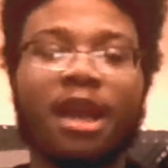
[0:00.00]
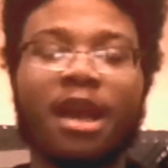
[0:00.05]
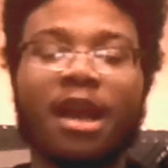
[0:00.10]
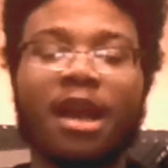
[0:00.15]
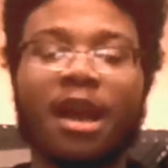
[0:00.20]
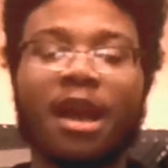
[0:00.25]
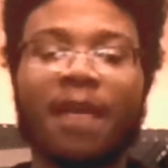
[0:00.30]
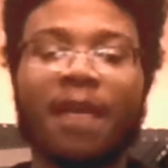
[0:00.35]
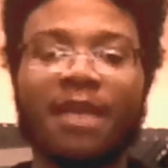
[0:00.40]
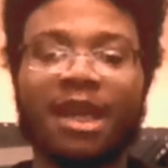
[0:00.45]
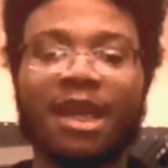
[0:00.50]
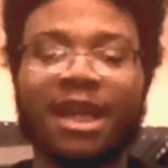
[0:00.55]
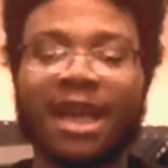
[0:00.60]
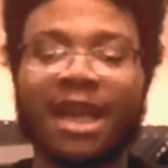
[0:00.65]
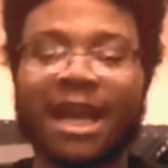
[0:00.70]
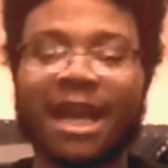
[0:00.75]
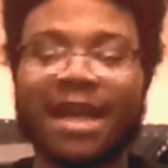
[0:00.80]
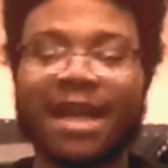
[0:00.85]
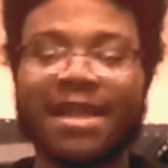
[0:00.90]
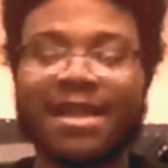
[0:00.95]
I mean,
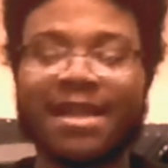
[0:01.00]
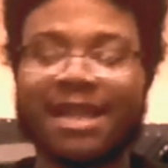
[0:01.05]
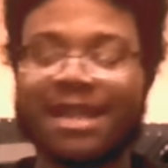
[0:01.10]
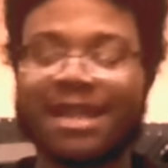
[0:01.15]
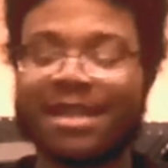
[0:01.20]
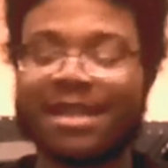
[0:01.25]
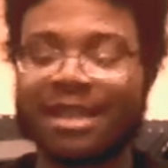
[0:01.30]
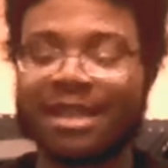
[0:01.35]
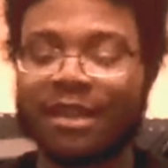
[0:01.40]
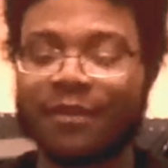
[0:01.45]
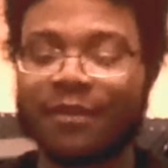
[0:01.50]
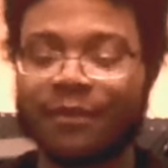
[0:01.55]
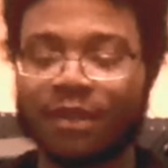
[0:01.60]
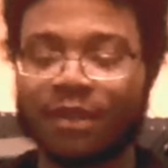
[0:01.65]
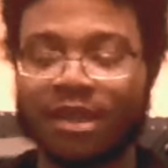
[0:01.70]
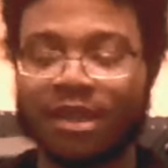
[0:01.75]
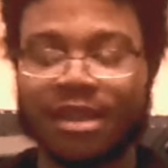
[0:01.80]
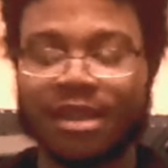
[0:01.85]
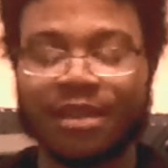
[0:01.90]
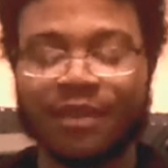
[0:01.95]
guys, that's it for
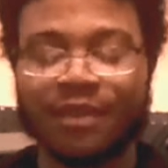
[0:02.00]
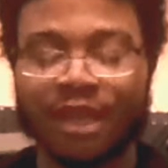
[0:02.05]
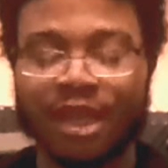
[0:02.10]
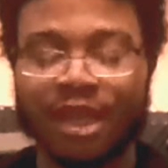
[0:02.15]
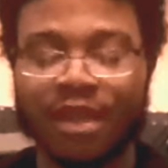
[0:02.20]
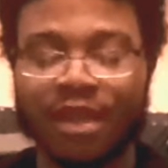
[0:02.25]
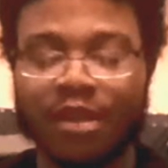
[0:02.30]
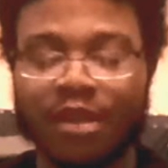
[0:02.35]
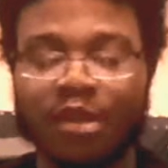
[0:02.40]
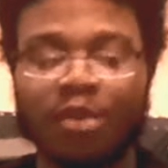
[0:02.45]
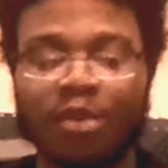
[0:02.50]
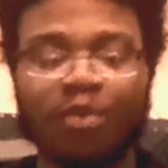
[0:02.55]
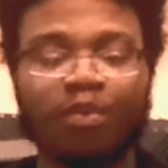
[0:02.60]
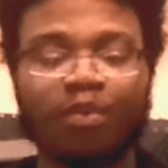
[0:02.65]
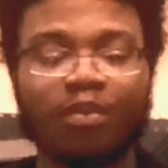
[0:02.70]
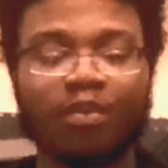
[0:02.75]
this video.